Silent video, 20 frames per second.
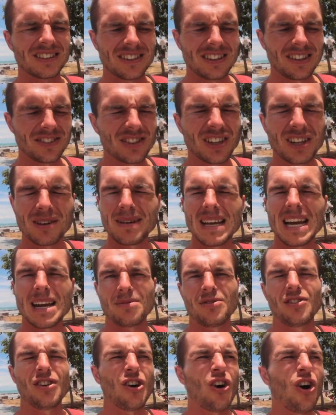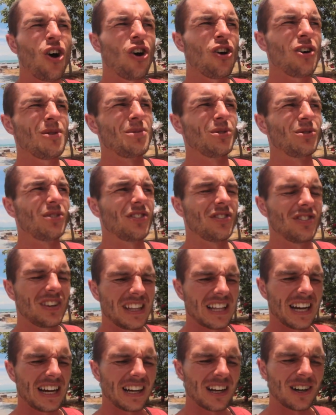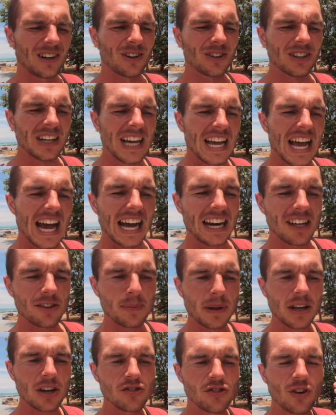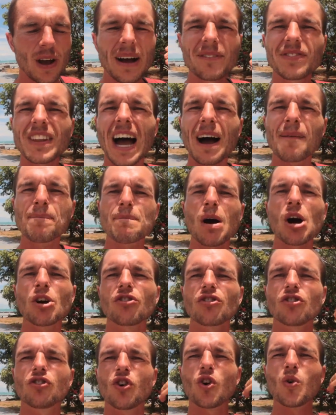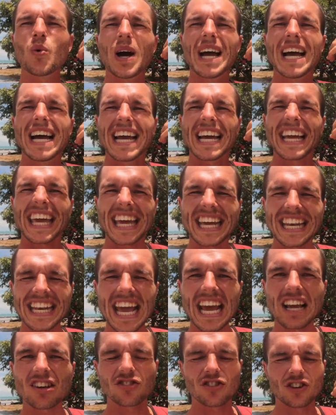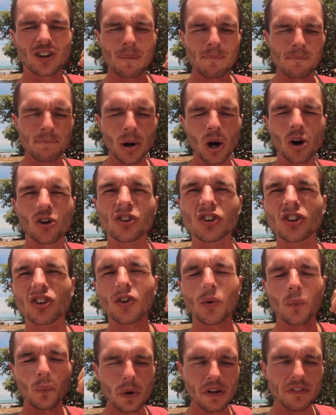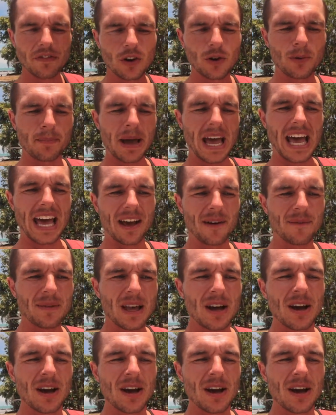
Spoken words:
It's going to be absolutely horrible to see that go on. And it's because you have that emotional connection and bond with your pet.